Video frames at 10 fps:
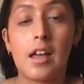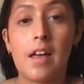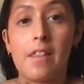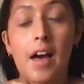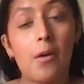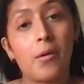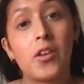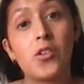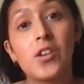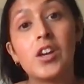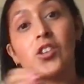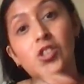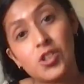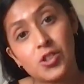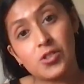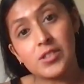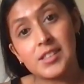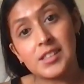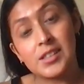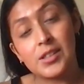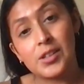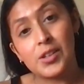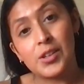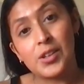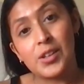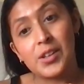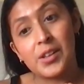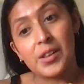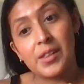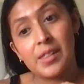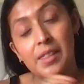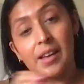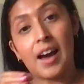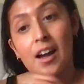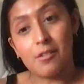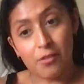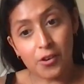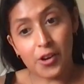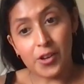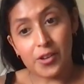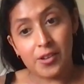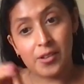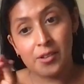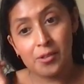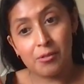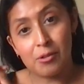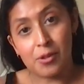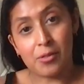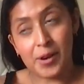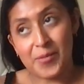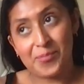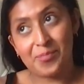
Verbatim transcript: And that way you can choose the guy for you. Three, three, three.